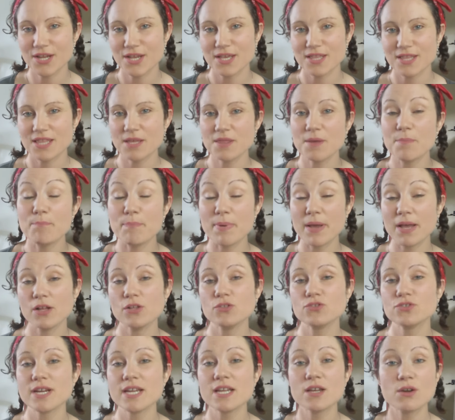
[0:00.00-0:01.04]
that the
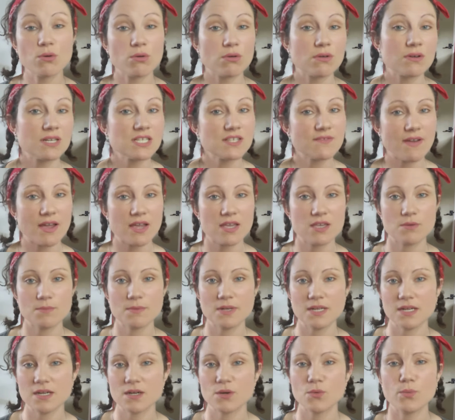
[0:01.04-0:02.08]
Beldray cordless vacuum
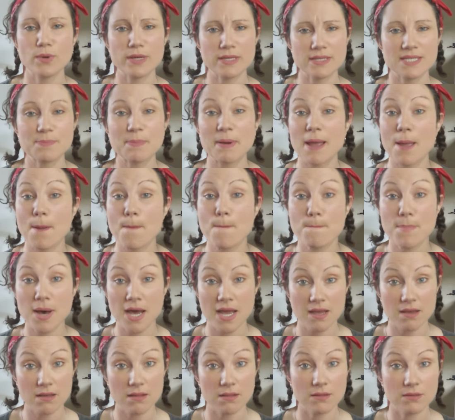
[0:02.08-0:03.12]
cleaner wins by a
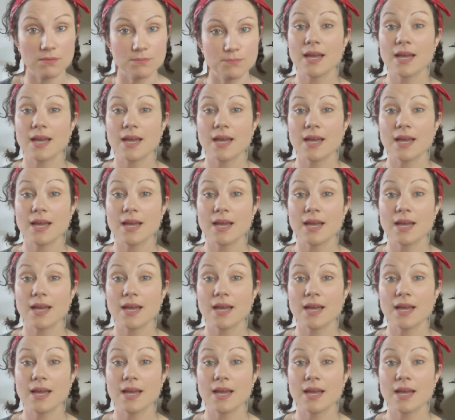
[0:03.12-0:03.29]
mile.